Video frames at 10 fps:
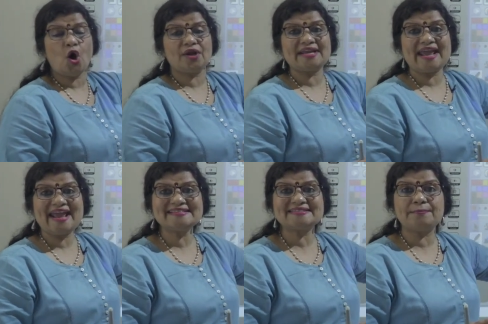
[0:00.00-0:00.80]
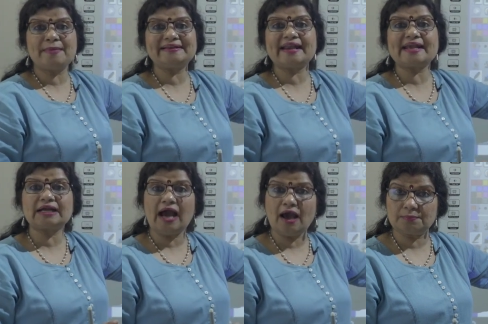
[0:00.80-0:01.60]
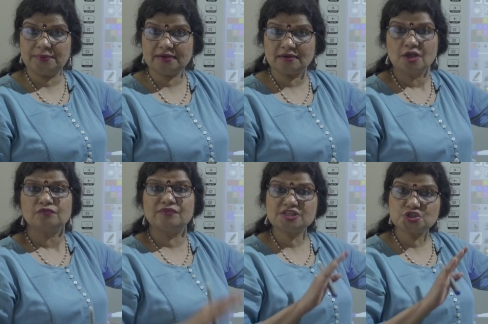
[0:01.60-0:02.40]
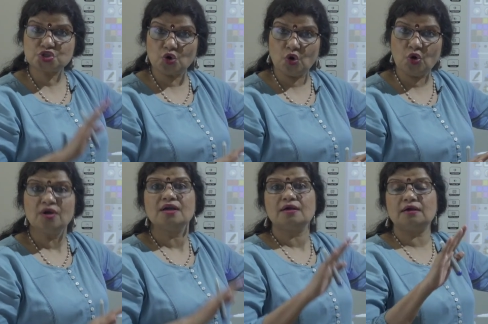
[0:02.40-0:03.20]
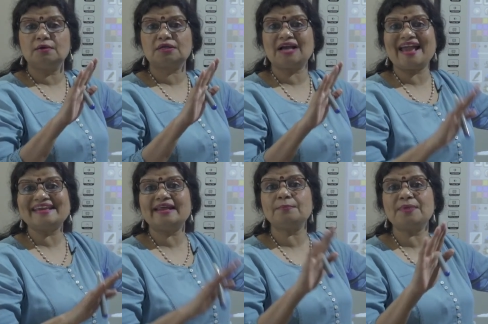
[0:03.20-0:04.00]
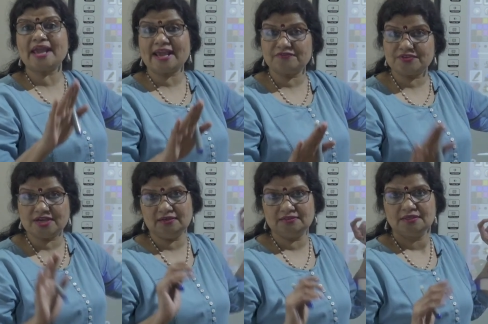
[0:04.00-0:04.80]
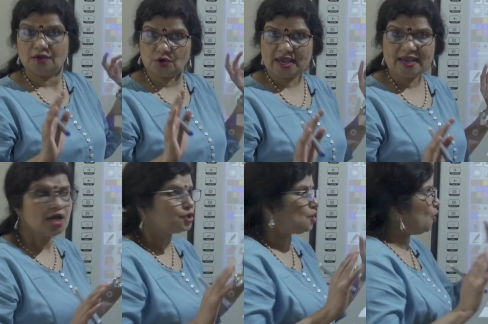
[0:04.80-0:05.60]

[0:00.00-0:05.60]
or an asymmetric carbon will show chiral behavior. Okay. Now